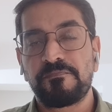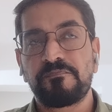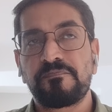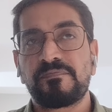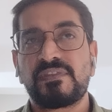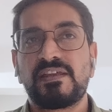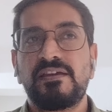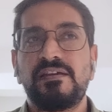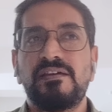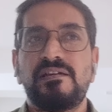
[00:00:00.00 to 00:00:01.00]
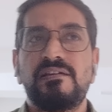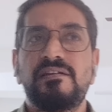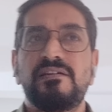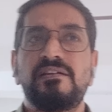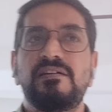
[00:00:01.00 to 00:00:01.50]

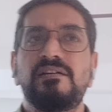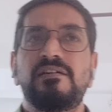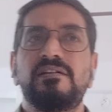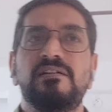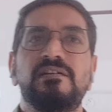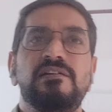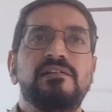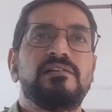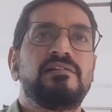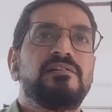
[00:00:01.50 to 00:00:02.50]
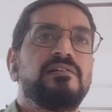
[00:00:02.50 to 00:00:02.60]
(no one is talking)